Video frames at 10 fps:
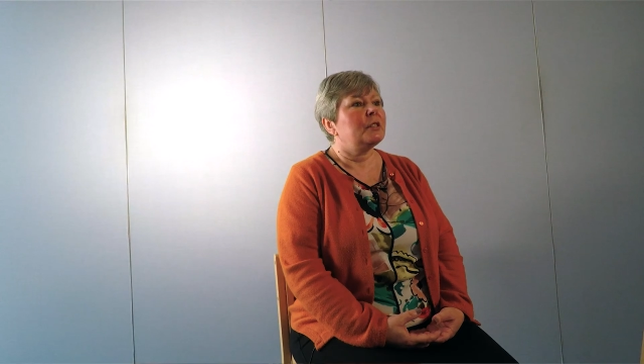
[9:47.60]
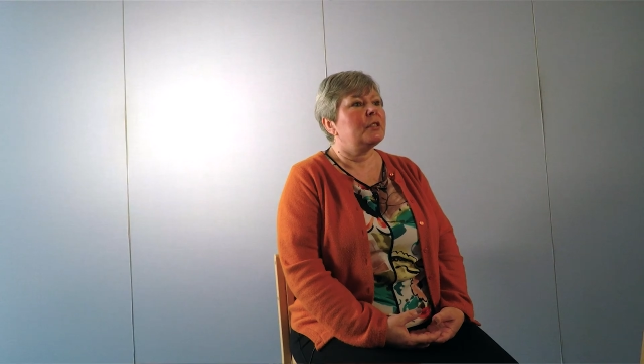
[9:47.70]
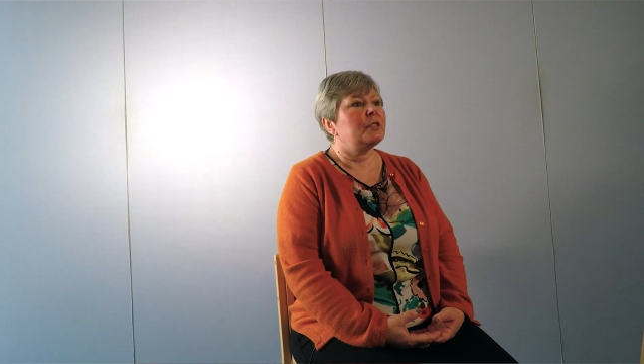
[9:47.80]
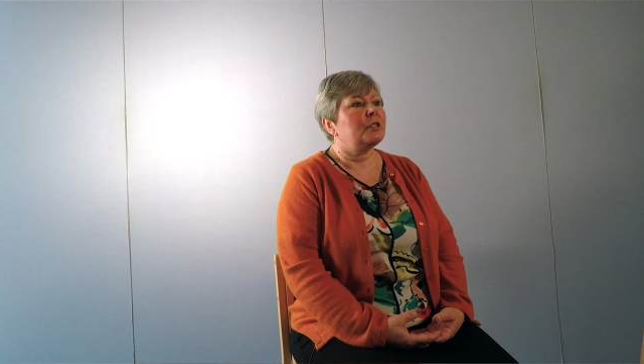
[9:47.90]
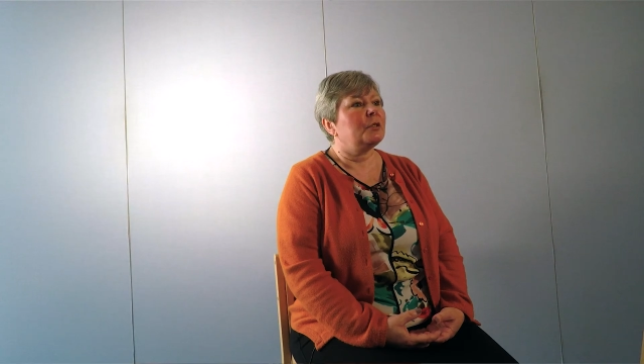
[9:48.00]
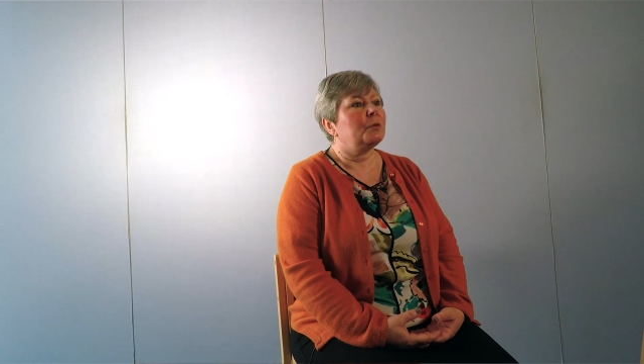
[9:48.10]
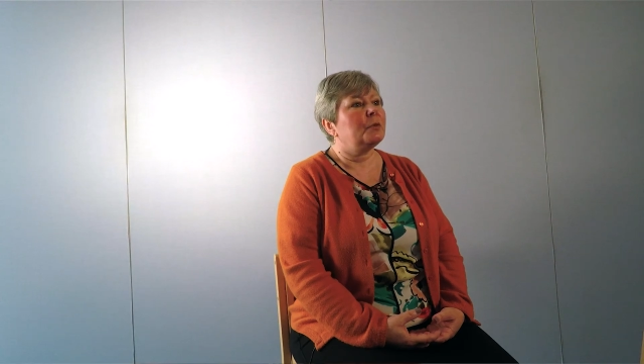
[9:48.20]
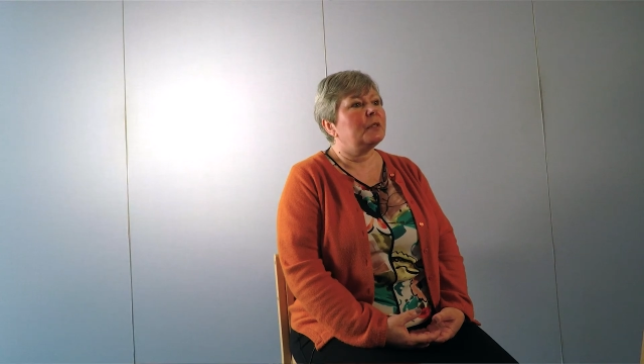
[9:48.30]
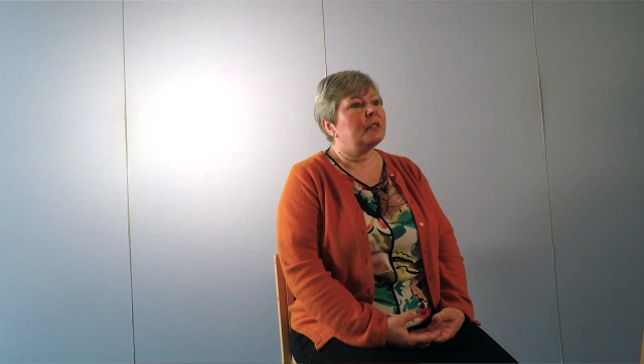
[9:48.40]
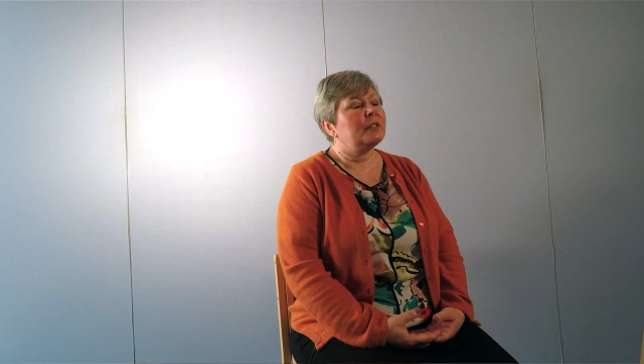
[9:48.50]
So
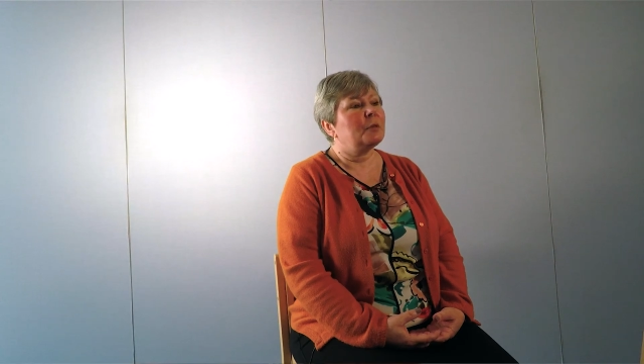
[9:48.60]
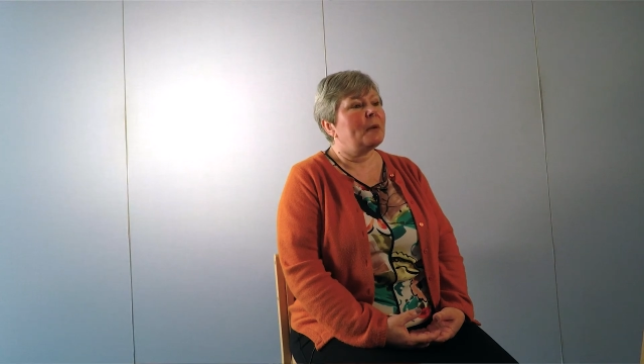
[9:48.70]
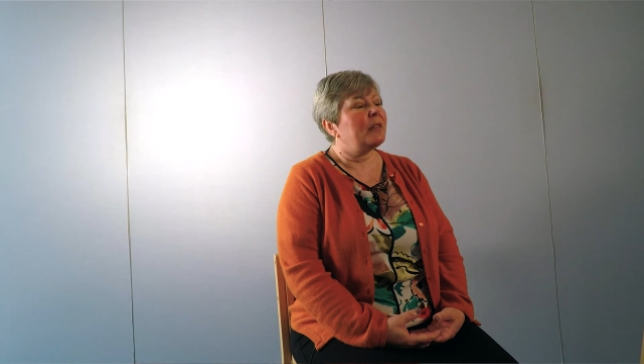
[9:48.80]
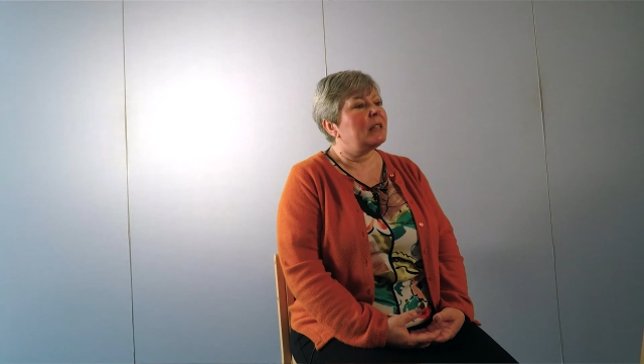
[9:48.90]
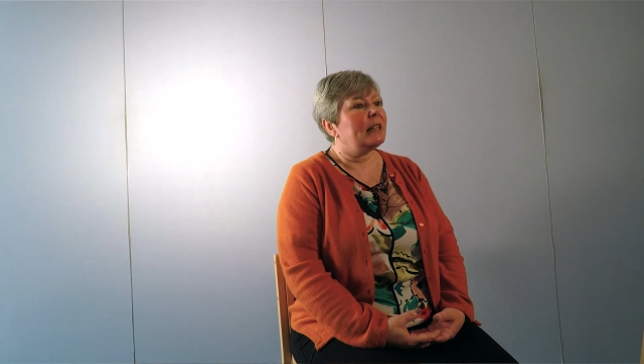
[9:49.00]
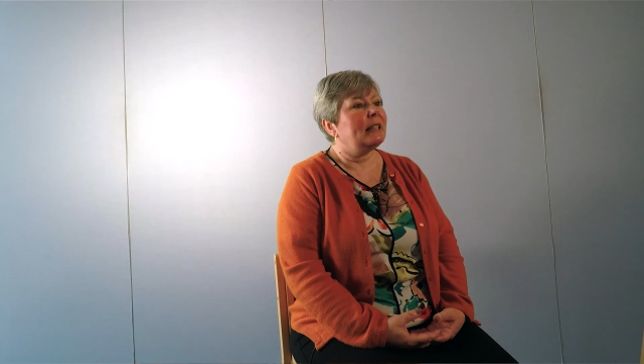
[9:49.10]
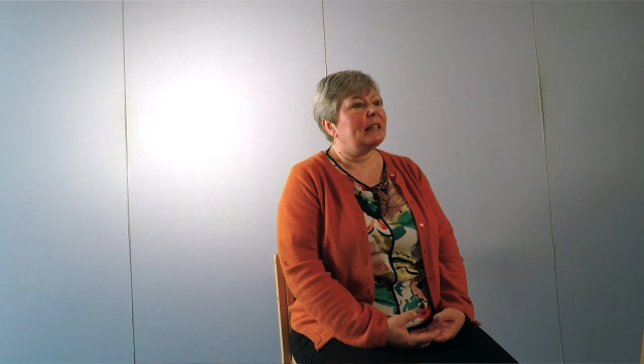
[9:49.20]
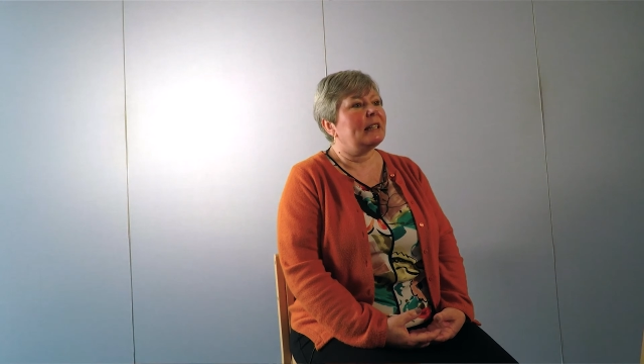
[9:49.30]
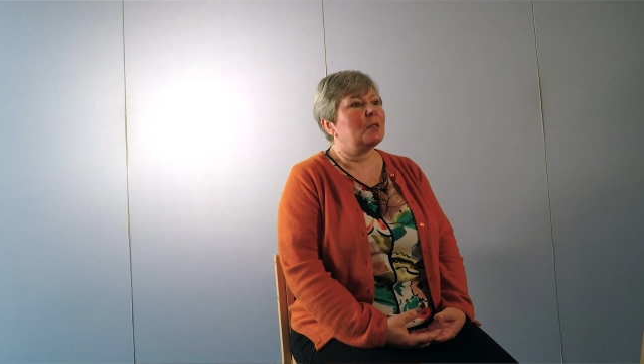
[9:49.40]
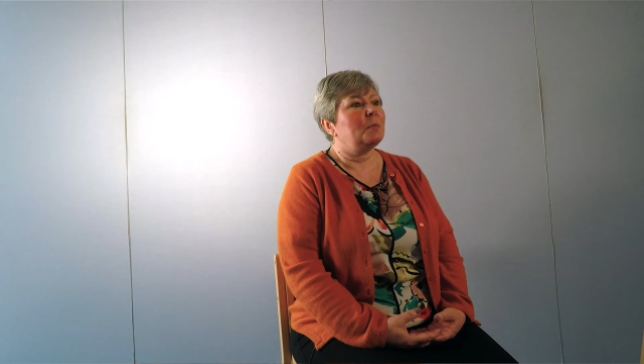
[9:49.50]
to make the dining
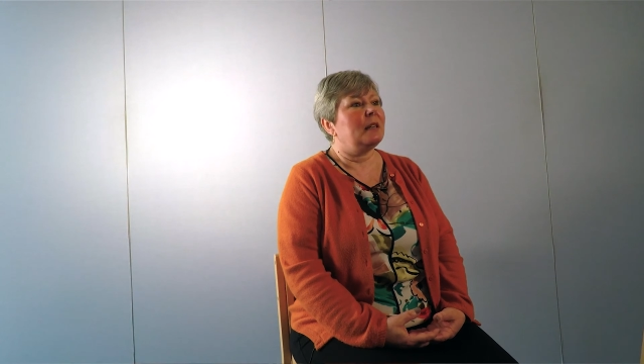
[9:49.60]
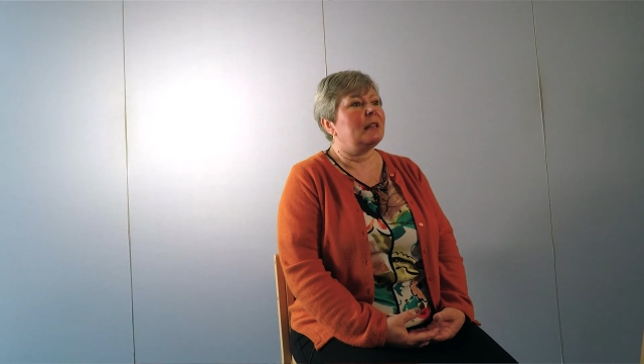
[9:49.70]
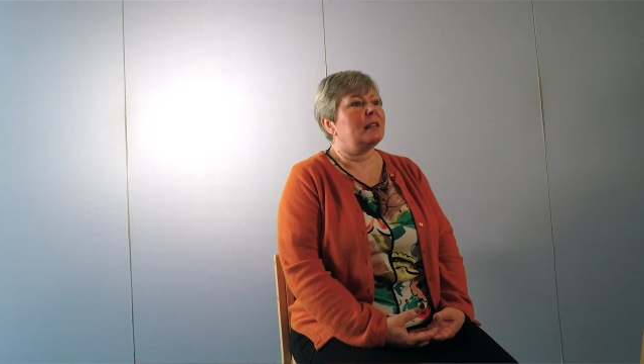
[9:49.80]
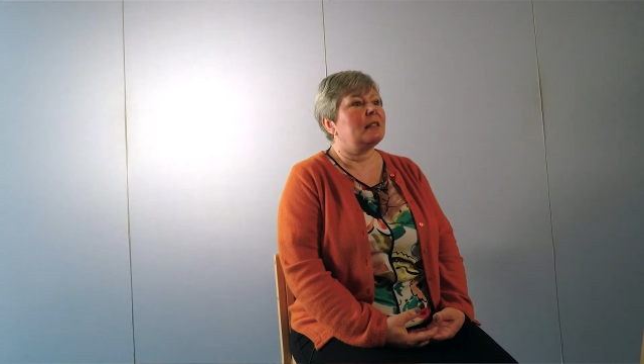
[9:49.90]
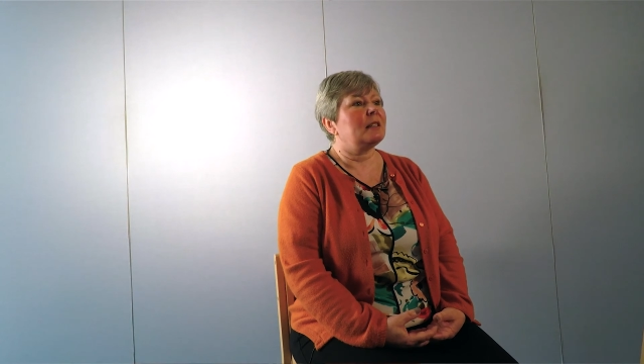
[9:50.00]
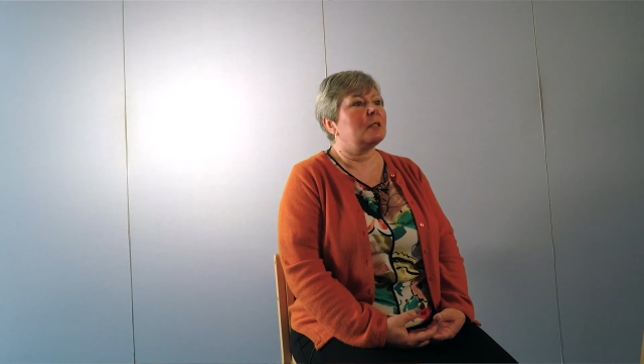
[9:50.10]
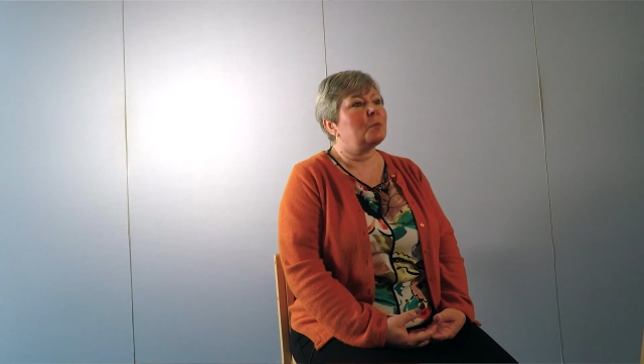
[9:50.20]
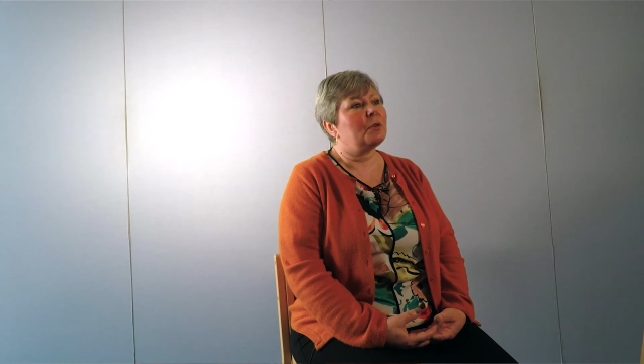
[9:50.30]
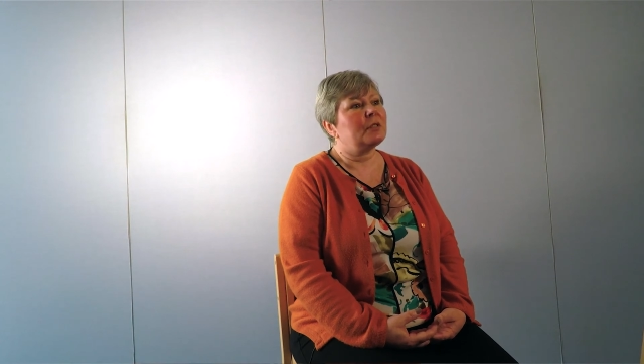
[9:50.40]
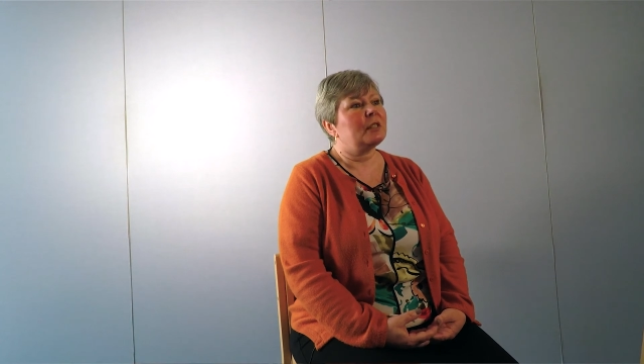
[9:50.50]
experience as
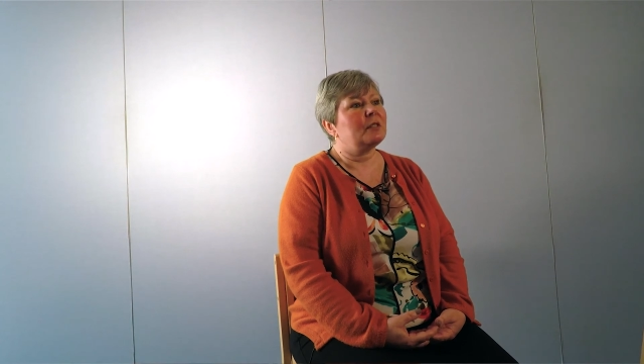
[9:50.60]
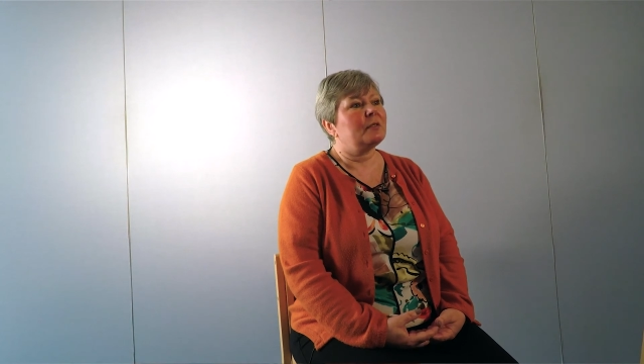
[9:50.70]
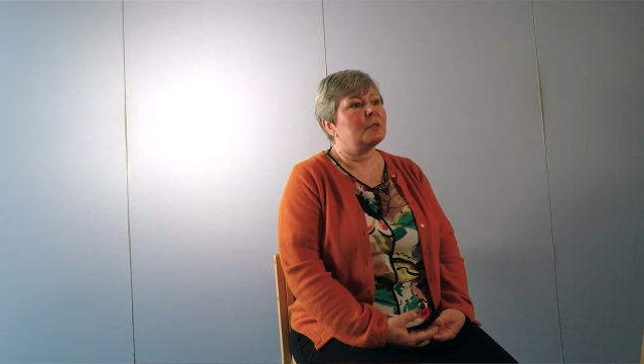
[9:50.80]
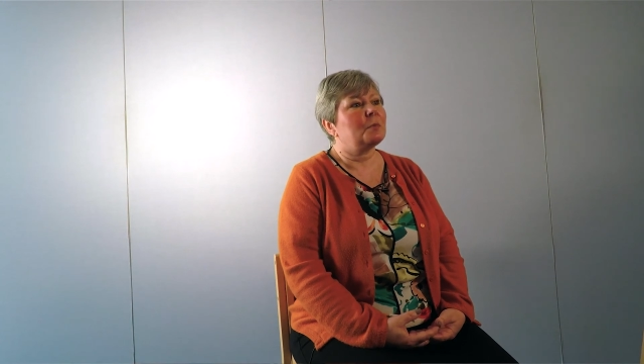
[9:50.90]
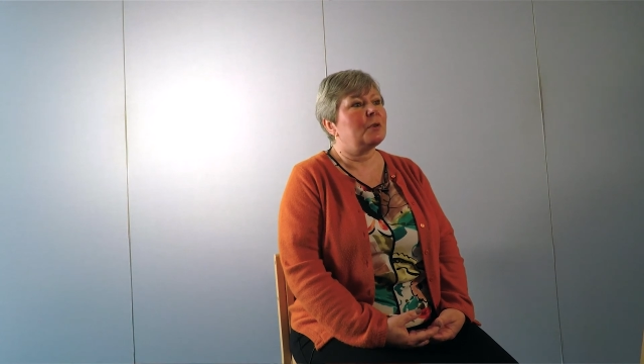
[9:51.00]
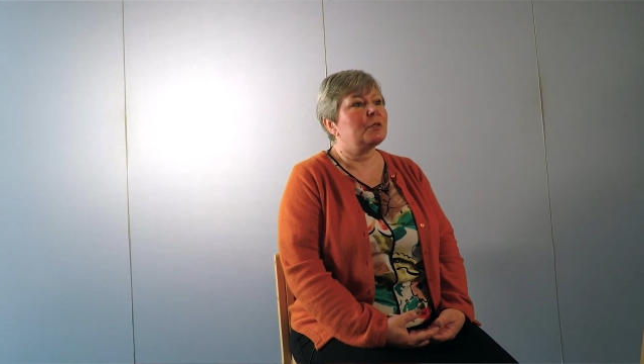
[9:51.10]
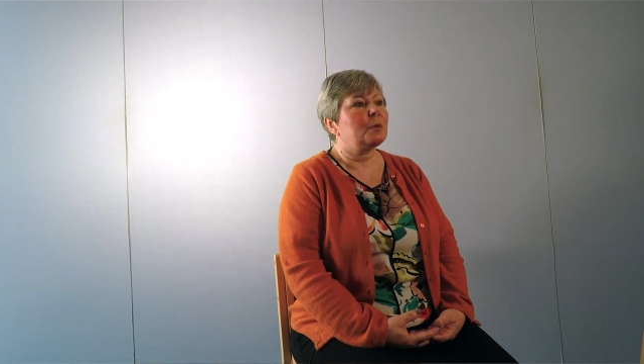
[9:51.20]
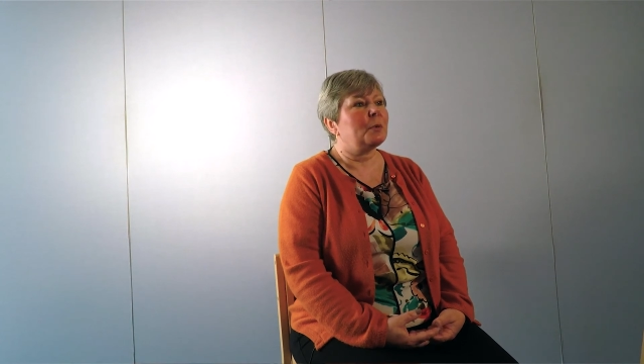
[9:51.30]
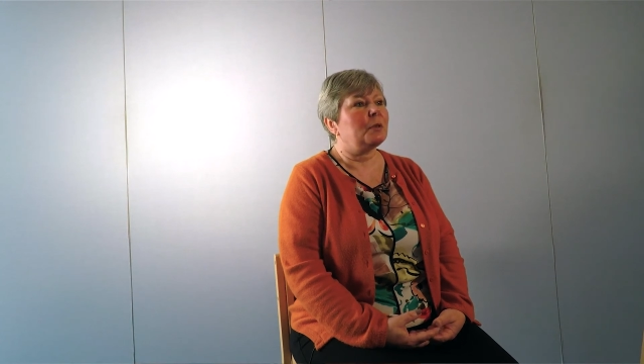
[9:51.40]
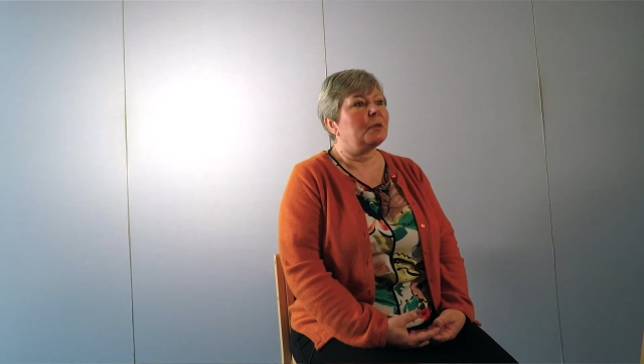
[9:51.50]
positive as
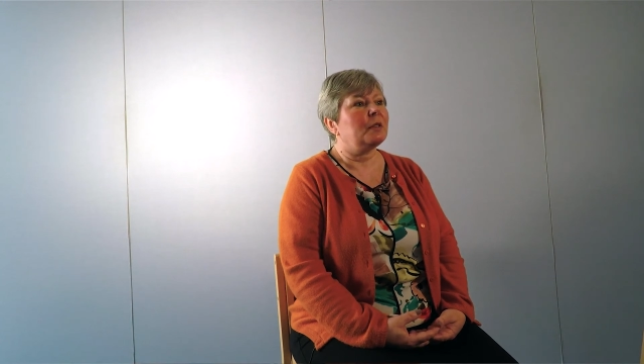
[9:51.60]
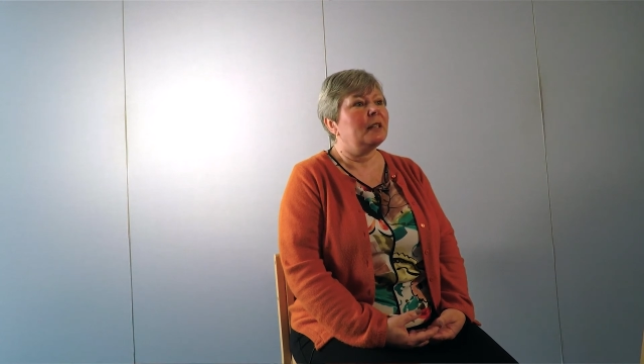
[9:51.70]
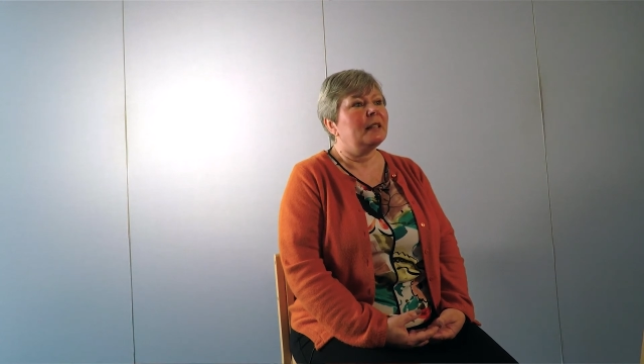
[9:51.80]
possible,